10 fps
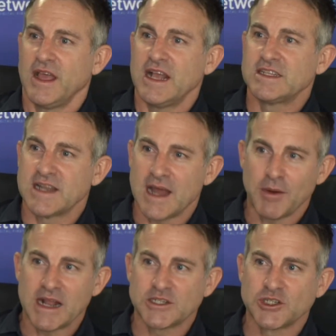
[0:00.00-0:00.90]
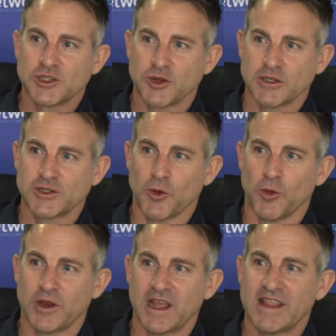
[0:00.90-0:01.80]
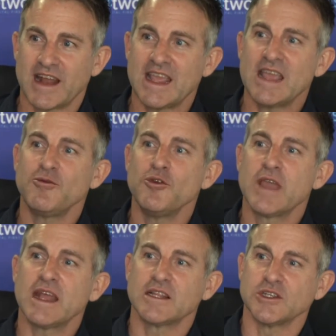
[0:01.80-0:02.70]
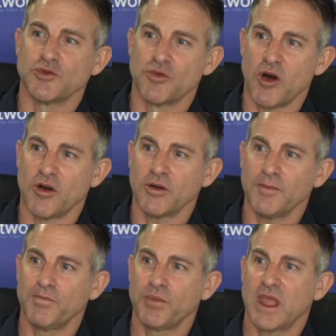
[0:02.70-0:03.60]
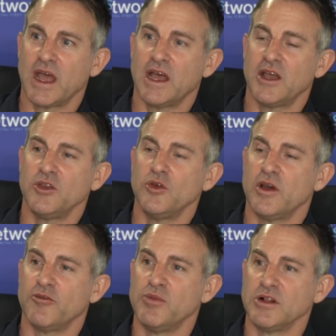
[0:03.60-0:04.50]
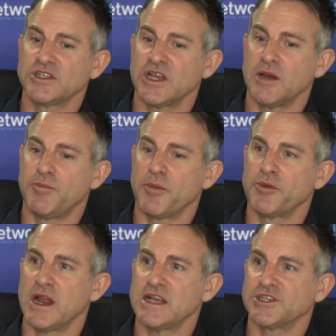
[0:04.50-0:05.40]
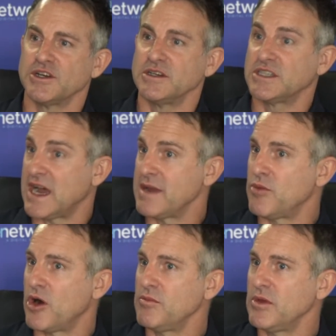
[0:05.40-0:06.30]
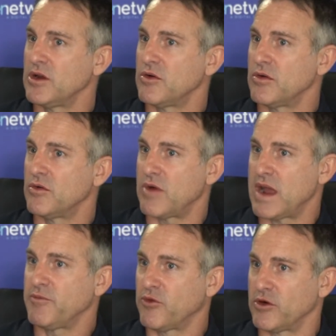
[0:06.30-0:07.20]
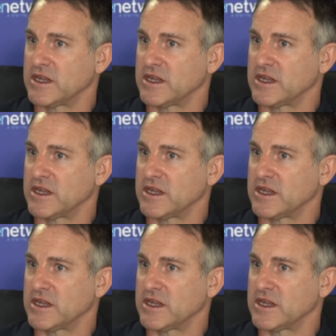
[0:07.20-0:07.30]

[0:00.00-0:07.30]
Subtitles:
It's a double-edged sword in that if you get this wrong, you have built a population time bomb ripe for